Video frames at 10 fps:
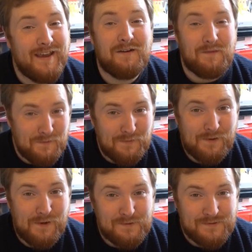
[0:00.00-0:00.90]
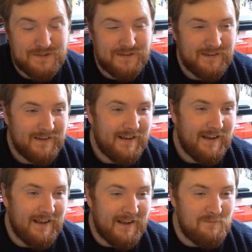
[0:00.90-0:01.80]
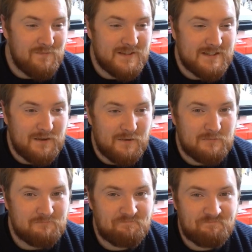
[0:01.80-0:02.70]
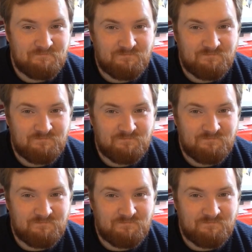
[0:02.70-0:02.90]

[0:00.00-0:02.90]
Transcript: We had a roller coaster. So